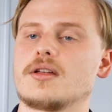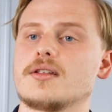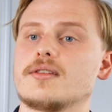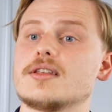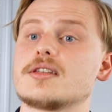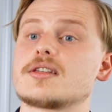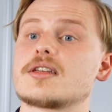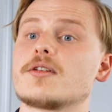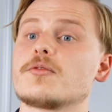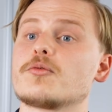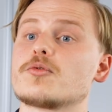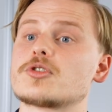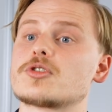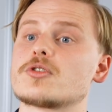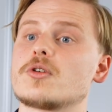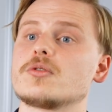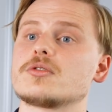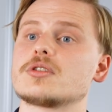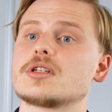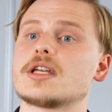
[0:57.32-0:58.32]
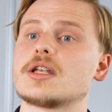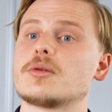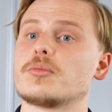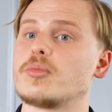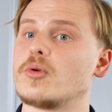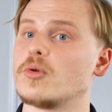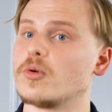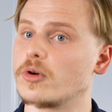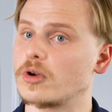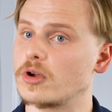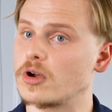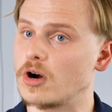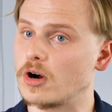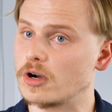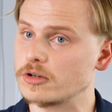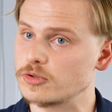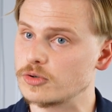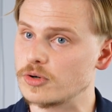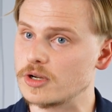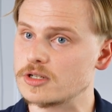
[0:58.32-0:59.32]
This can result in poor
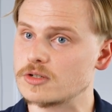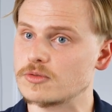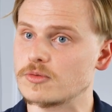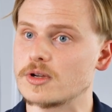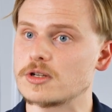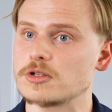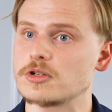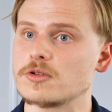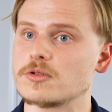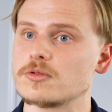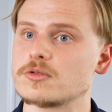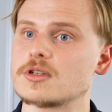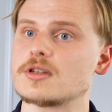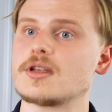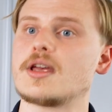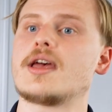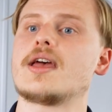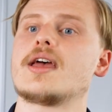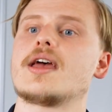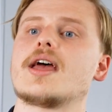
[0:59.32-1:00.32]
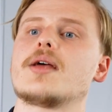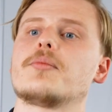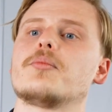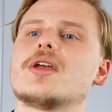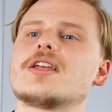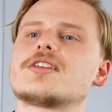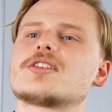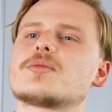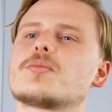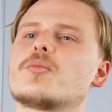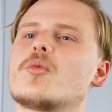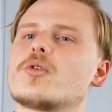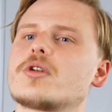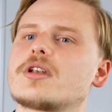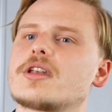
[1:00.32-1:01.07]
contrast ratios and makes it more